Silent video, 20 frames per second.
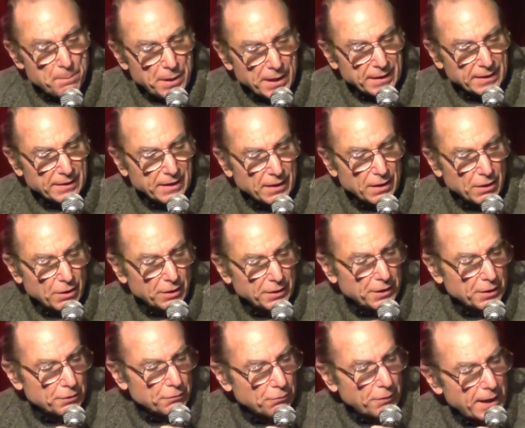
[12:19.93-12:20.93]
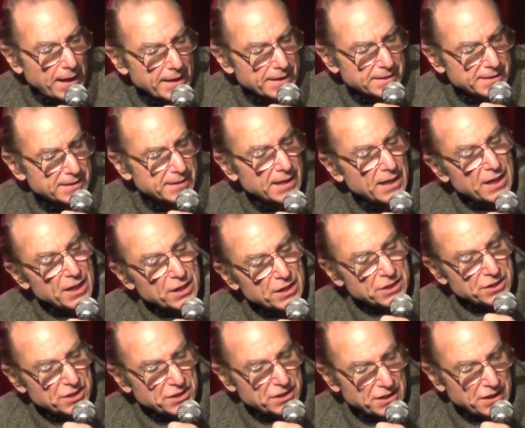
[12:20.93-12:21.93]
picnic on the grass,
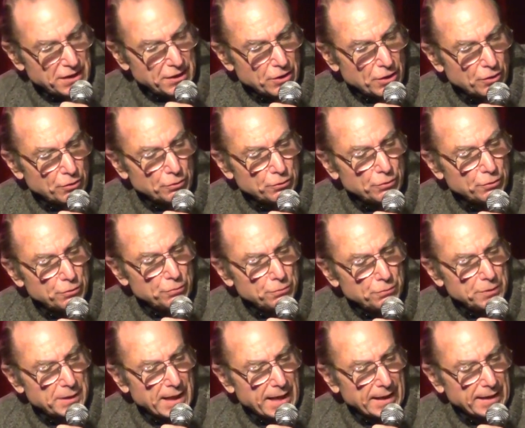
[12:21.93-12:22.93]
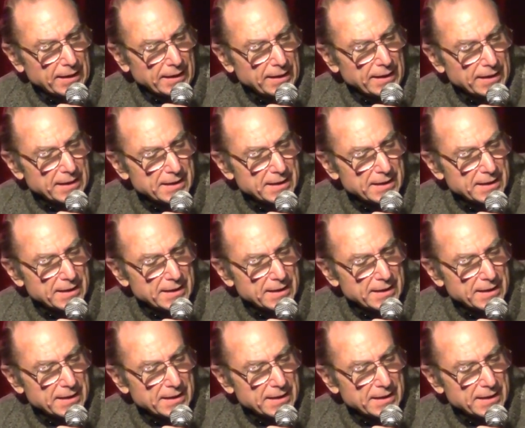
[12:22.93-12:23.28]
casino coup d'etat,